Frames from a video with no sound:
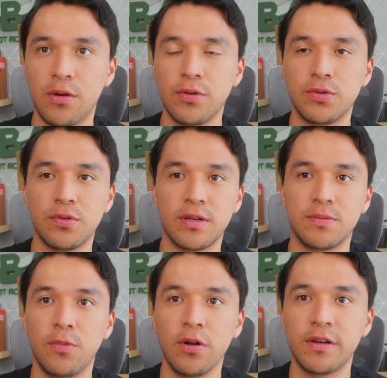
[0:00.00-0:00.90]
go to a
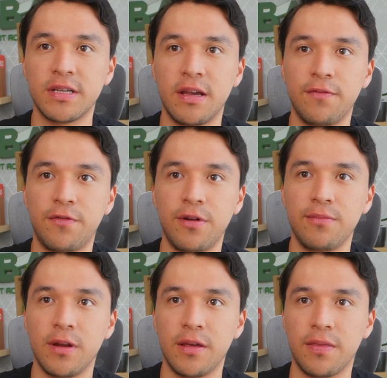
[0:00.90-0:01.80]
smaller time
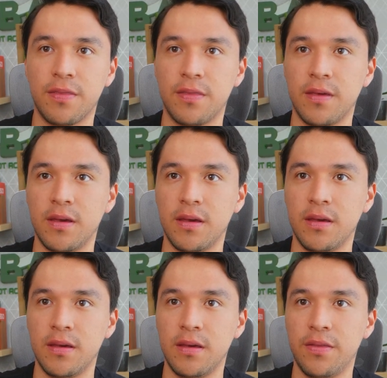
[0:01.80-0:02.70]
frame, like
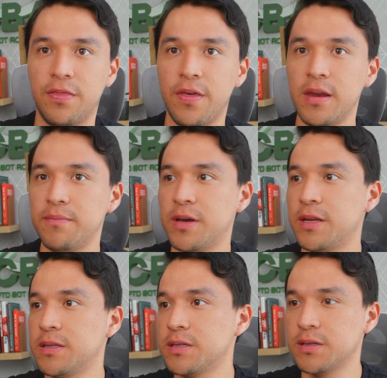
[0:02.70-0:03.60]
the
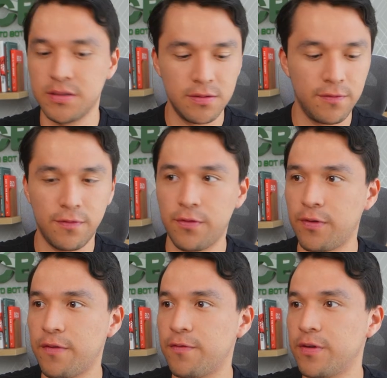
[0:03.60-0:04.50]
30-minute
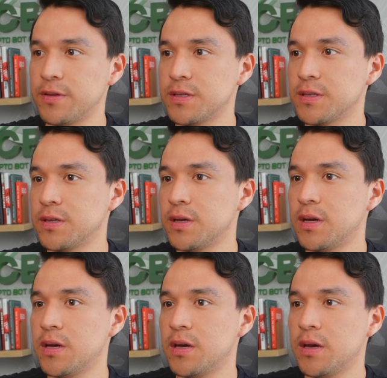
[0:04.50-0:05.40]
reference,
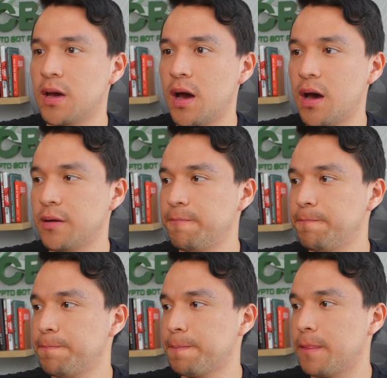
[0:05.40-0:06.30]
and
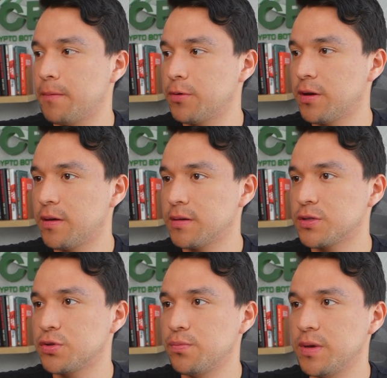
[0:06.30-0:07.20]
I'm gonna
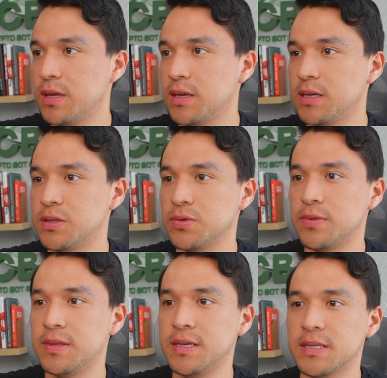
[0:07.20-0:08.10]
zoom in into
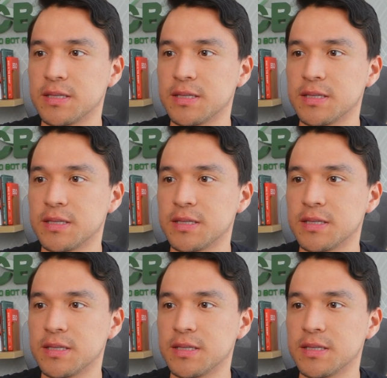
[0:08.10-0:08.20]
this